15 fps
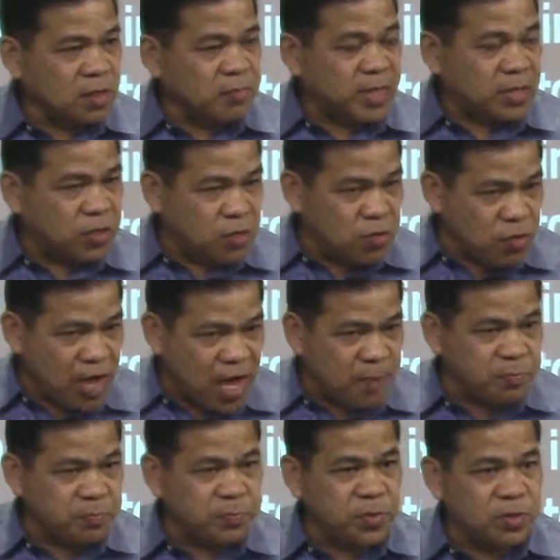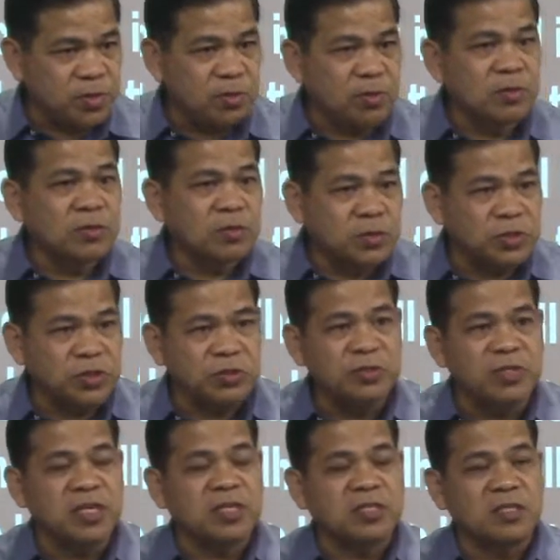But you have to do
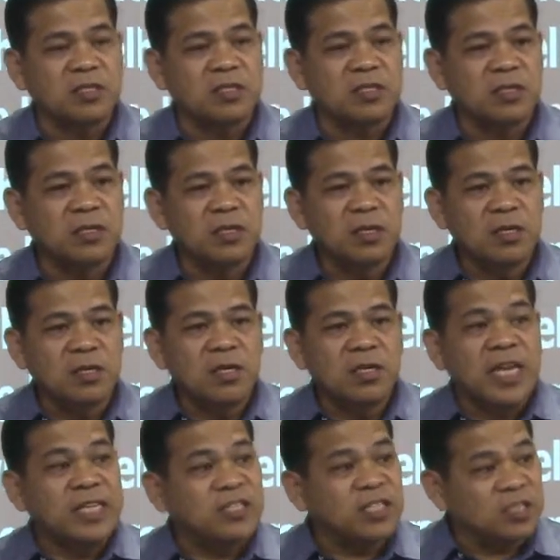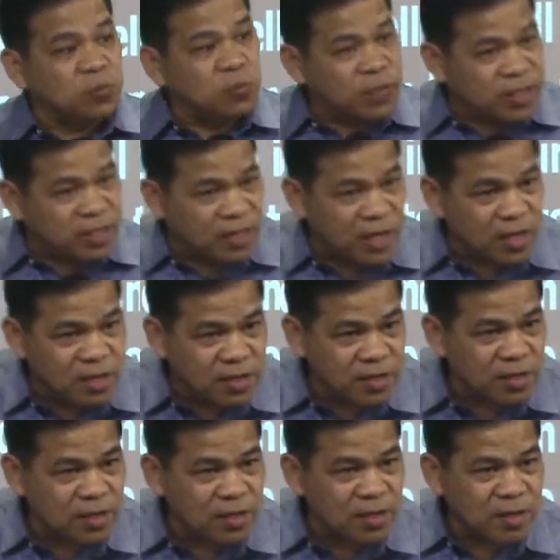this. Not just one day,
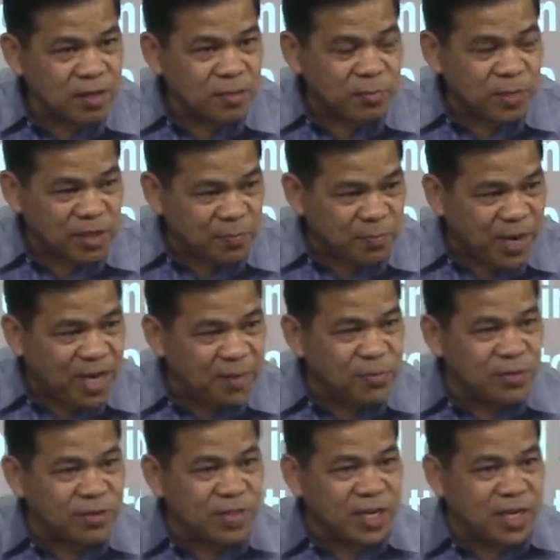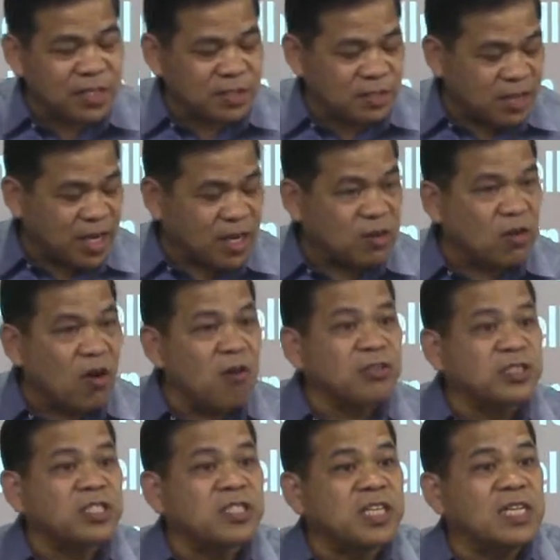but the Bible says they
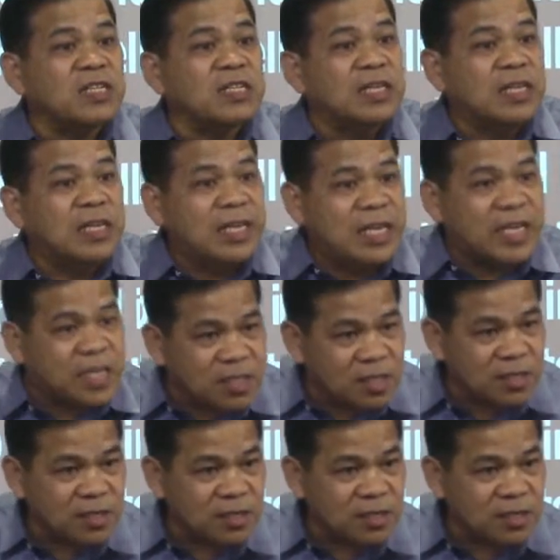constantly